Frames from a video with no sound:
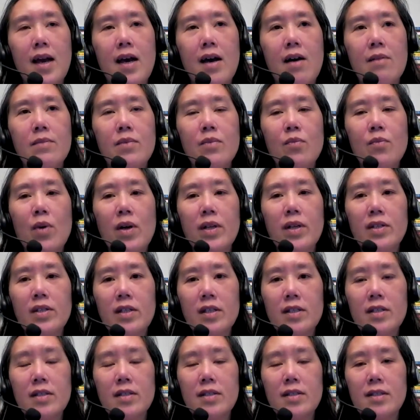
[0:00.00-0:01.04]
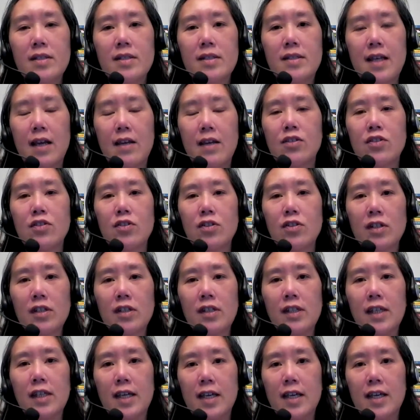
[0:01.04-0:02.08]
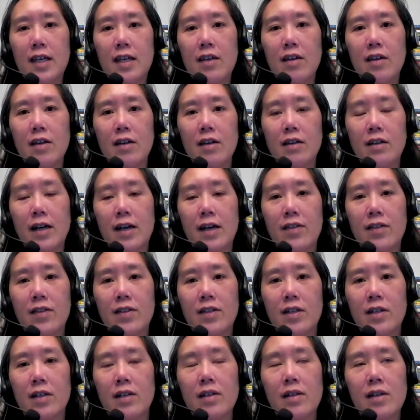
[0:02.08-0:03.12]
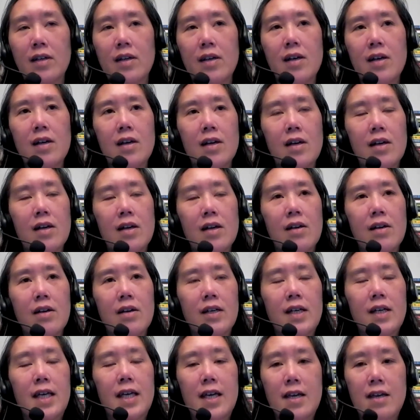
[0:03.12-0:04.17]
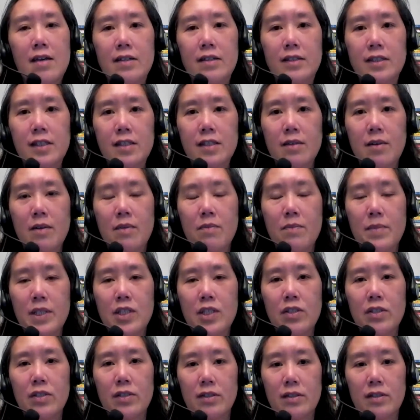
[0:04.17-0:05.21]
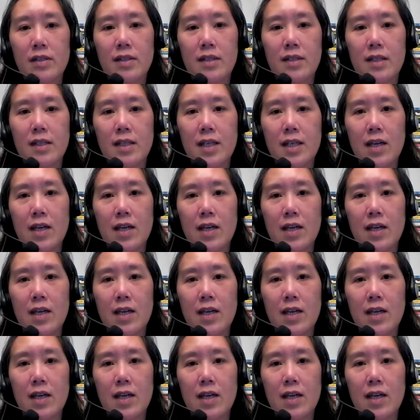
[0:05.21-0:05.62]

I mean, one could say certainly like the key Elizabeth Mitchell's